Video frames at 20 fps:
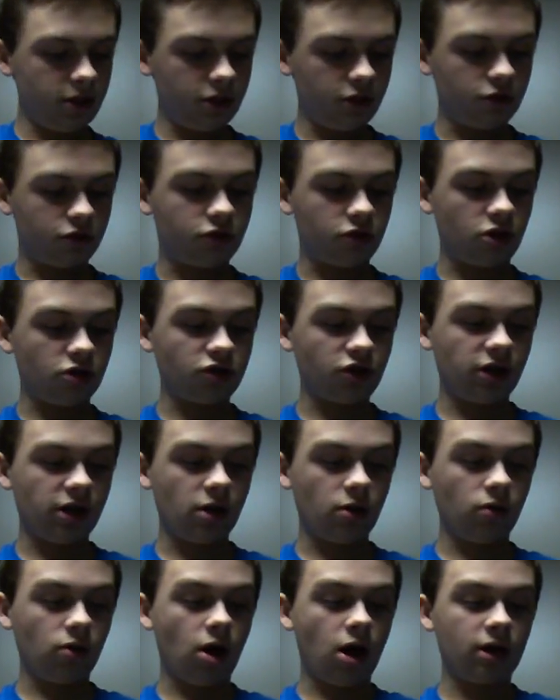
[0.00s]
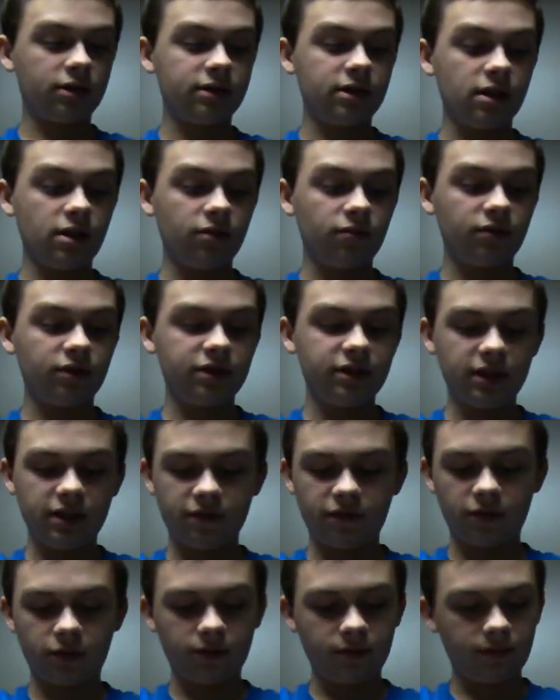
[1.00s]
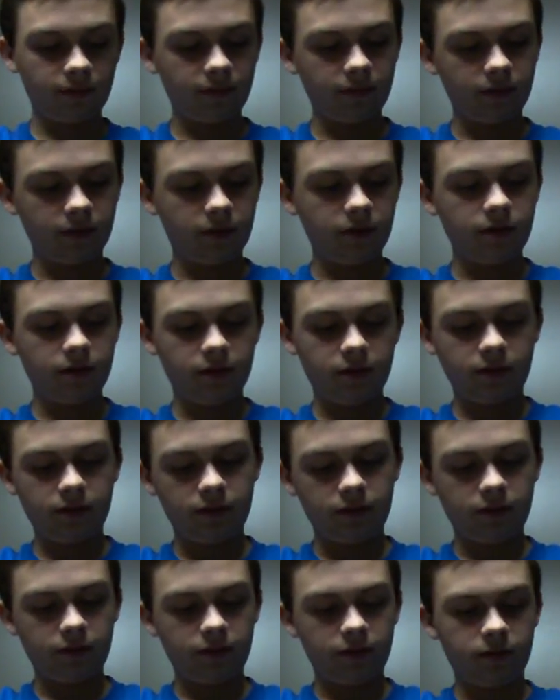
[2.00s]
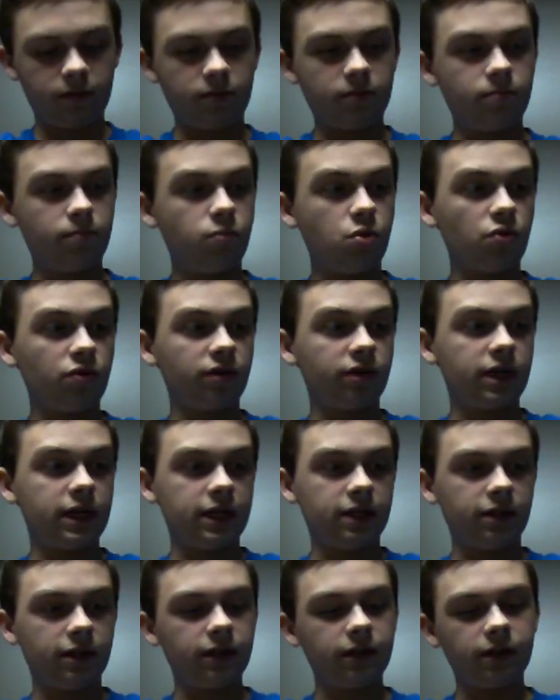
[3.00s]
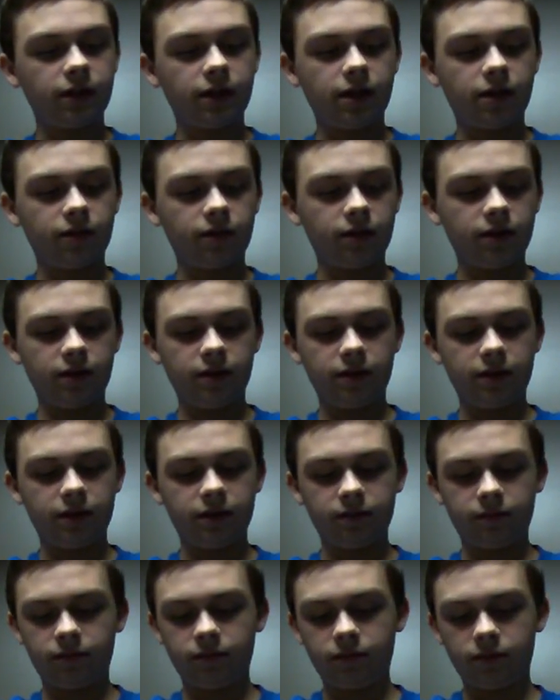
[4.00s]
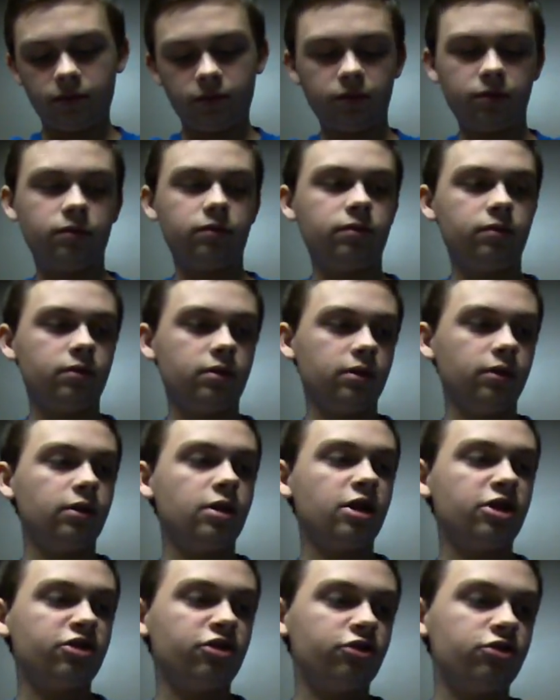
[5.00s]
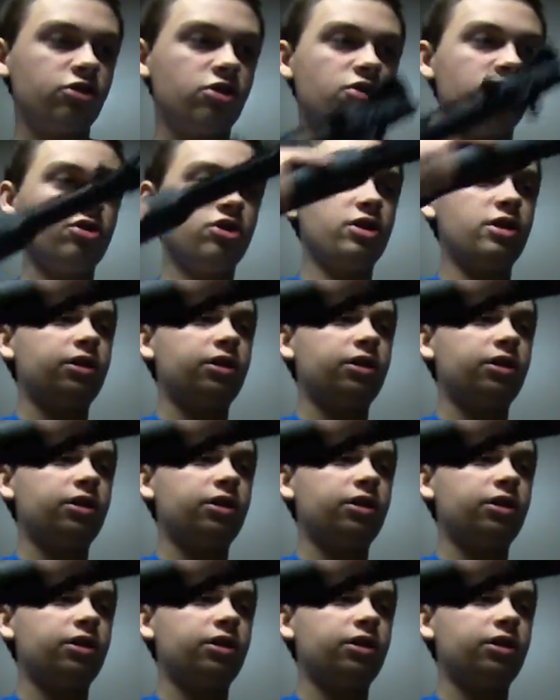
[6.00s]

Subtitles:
your charging handle locks into the receiver, pull your carrier out, and then unlock your charging